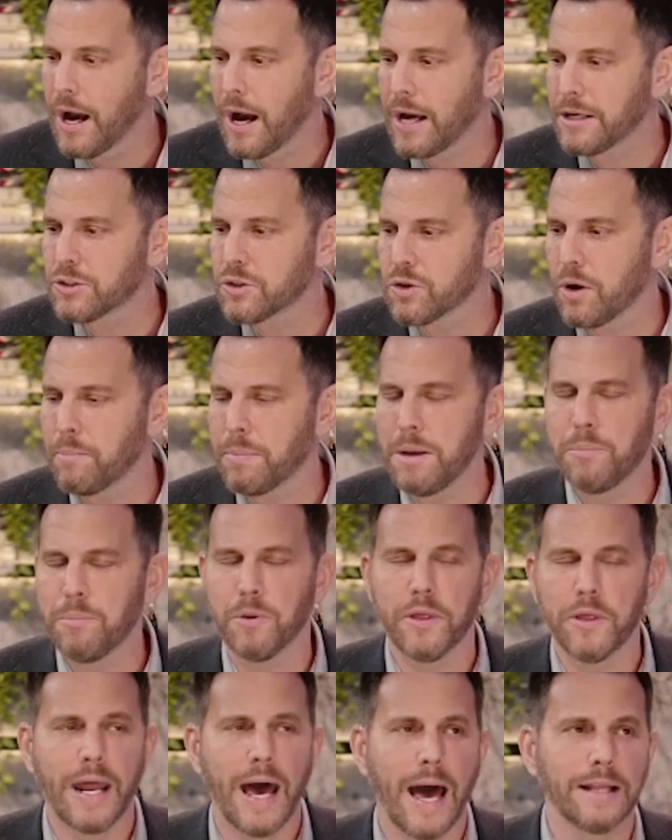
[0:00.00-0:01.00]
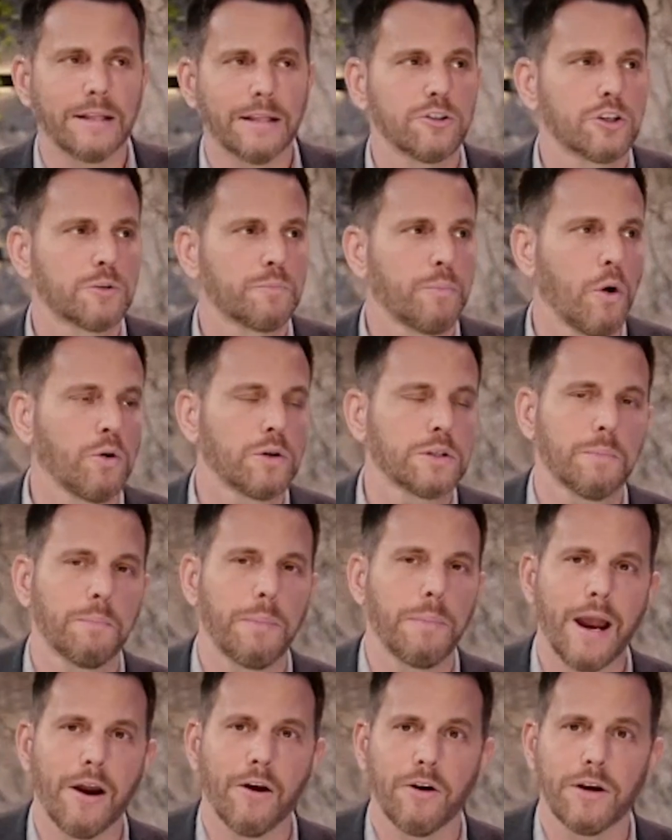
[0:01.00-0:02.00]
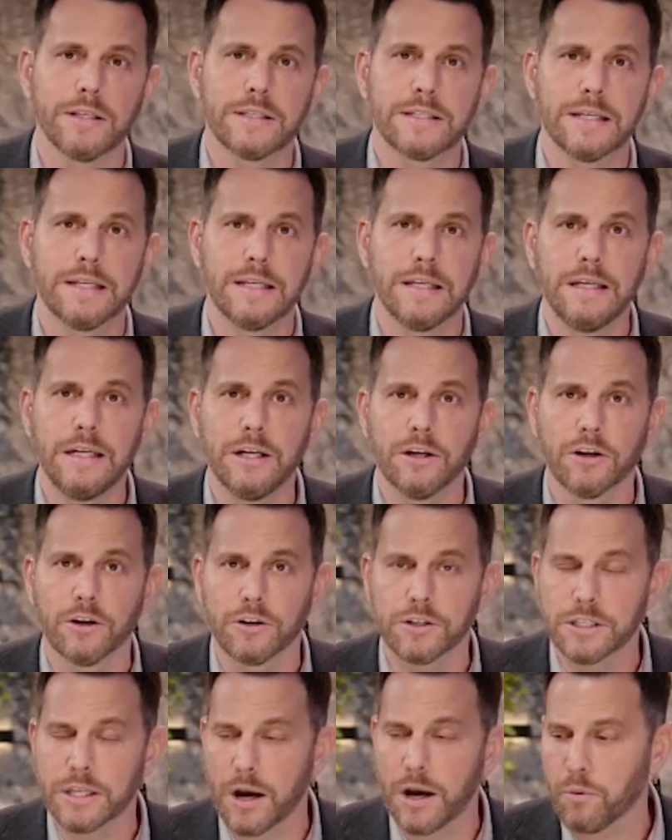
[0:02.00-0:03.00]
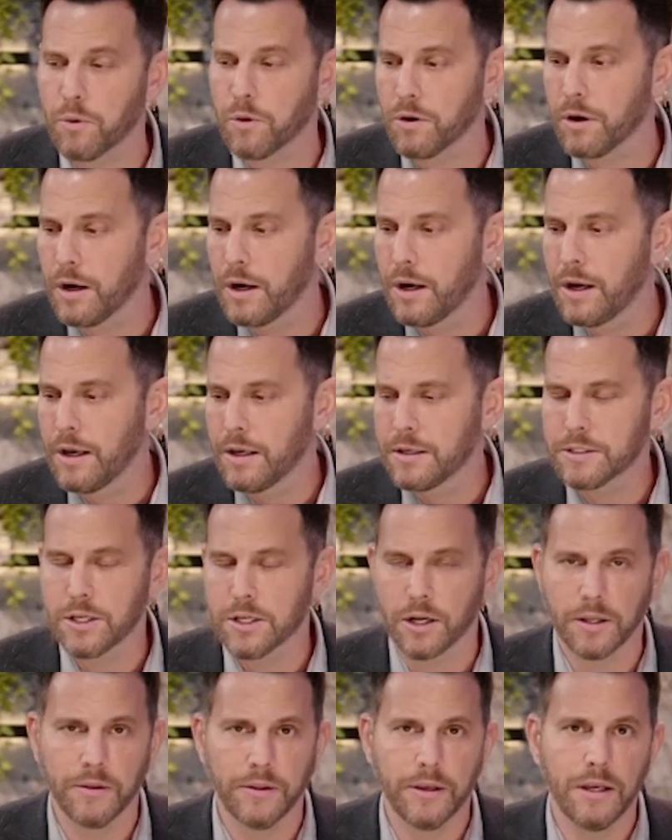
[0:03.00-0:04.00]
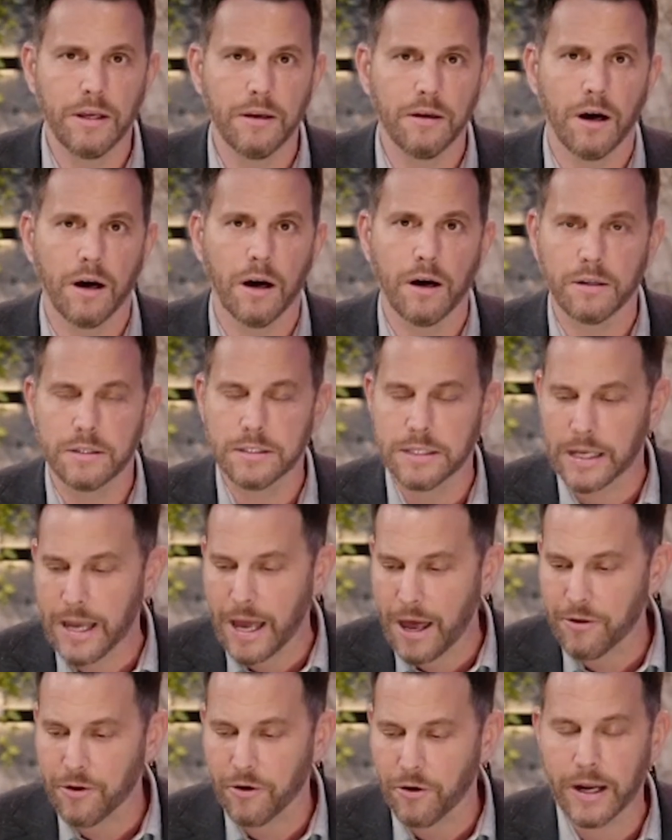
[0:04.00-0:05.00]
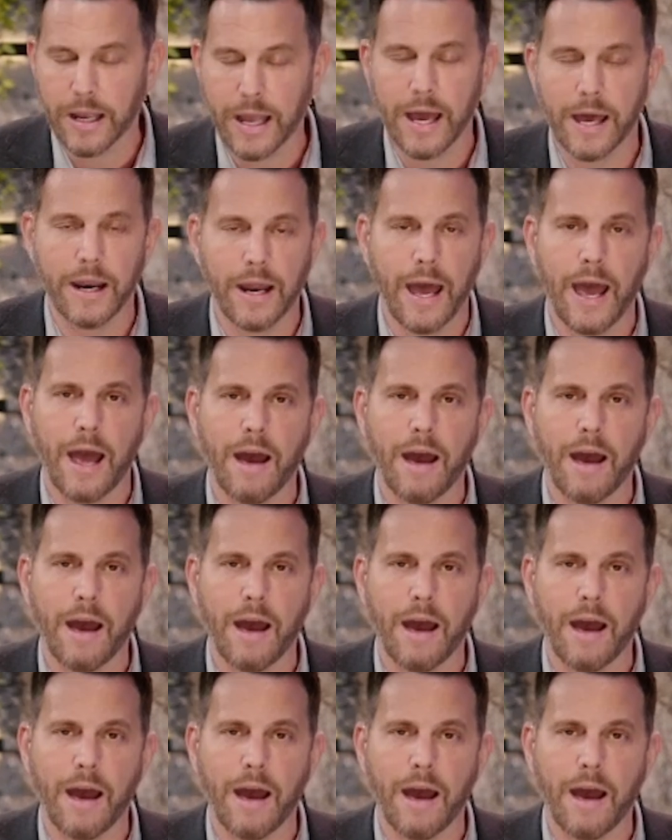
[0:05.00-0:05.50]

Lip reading: I saw people that hadn't spoke to parents in years that were suddenly together again.